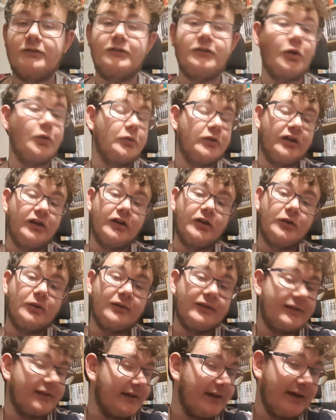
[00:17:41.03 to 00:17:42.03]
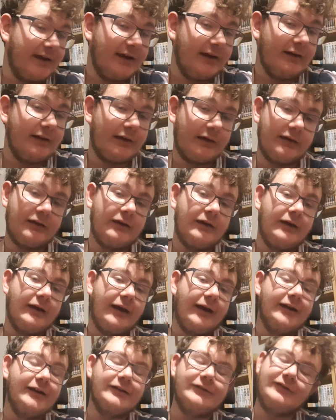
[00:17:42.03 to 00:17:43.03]
Tokyo and see Hina.
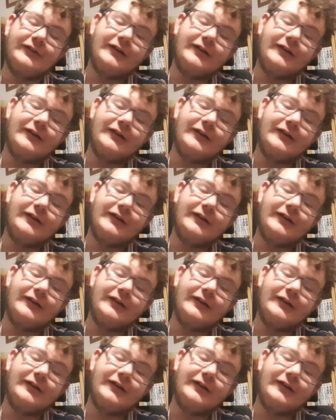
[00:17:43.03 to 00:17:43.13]
And at